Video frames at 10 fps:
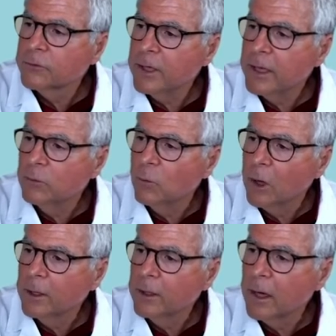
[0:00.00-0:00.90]
in
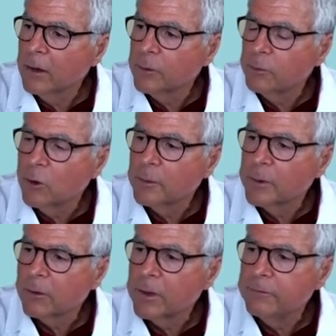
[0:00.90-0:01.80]
one of the
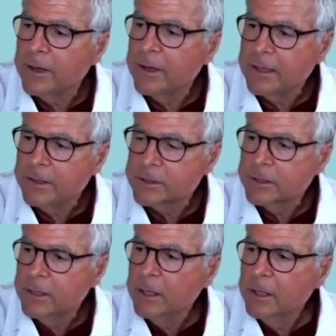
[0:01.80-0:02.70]
pulmonary veins.
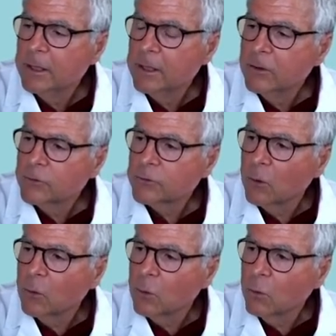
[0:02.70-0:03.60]

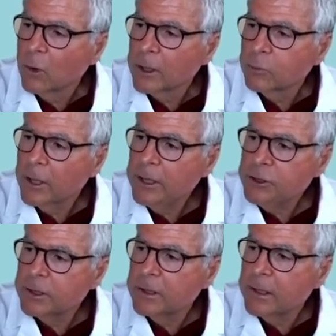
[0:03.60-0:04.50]
So what
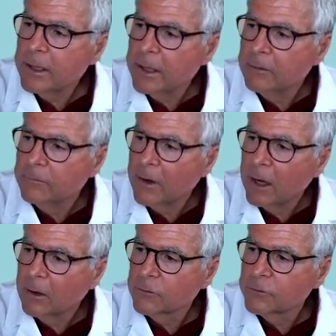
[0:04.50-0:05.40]
ablation
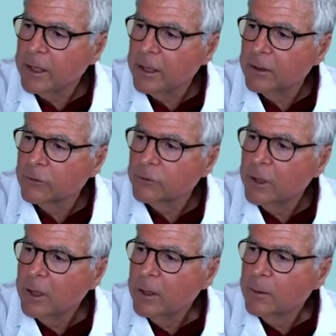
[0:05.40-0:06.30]
involves is
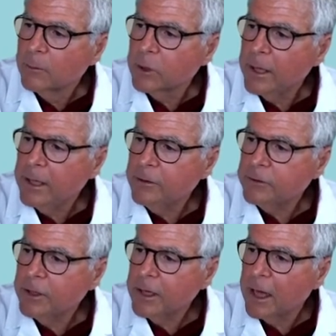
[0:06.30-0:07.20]

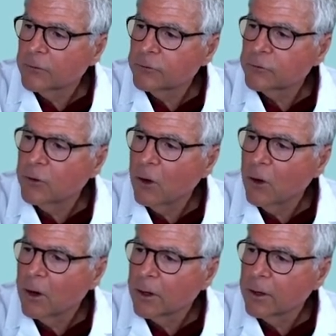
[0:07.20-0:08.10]
placing a
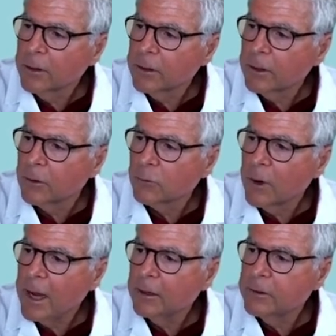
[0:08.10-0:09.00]
scar
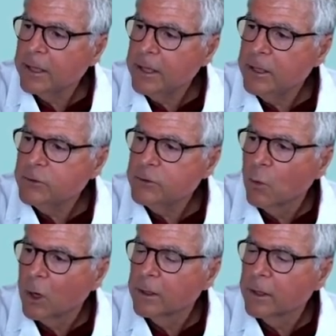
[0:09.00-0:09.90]
around each
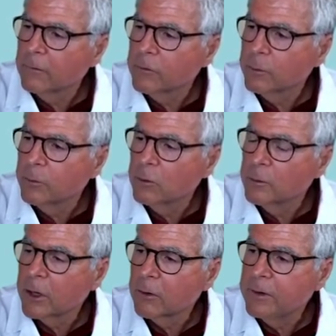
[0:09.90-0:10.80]
one of the
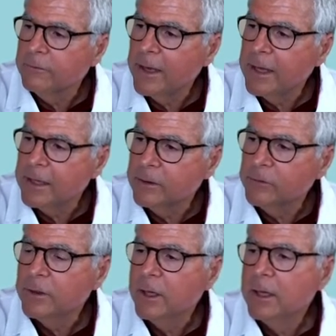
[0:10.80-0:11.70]
pulmonary veins,